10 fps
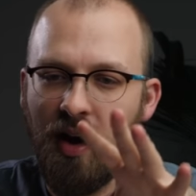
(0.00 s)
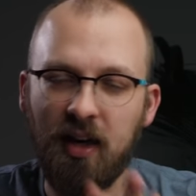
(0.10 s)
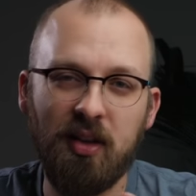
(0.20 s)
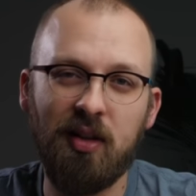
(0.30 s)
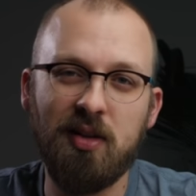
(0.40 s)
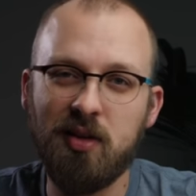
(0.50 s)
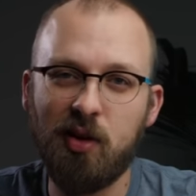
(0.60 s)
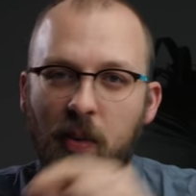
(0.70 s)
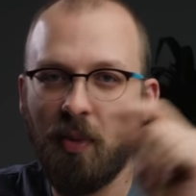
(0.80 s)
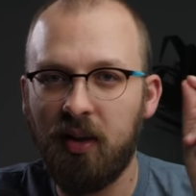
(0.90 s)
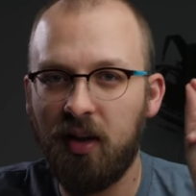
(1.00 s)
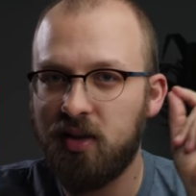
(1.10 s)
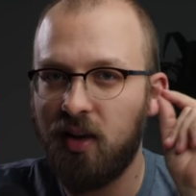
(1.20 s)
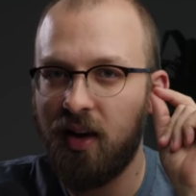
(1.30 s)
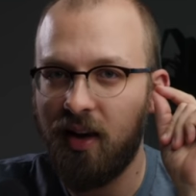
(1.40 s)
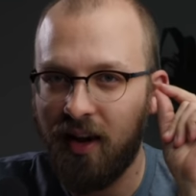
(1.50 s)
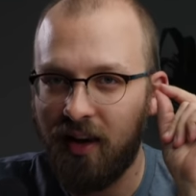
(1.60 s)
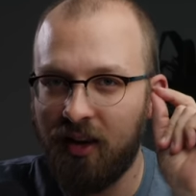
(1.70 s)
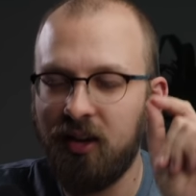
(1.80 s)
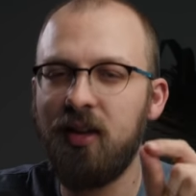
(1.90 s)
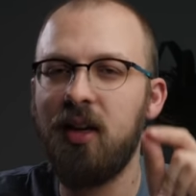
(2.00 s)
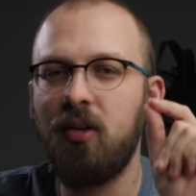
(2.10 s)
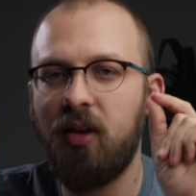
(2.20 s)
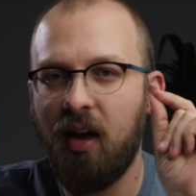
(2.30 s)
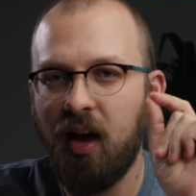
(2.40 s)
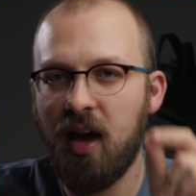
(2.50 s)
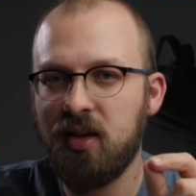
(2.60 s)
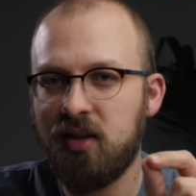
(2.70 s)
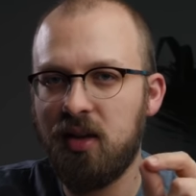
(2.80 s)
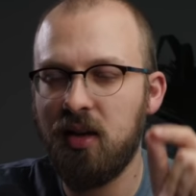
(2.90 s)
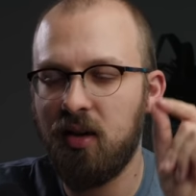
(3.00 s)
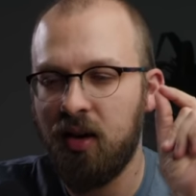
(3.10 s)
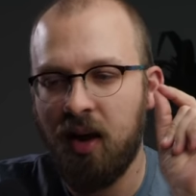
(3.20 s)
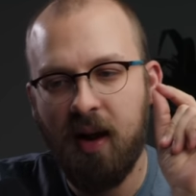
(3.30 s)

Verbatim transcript: I think this is a company that is in a clear S tier,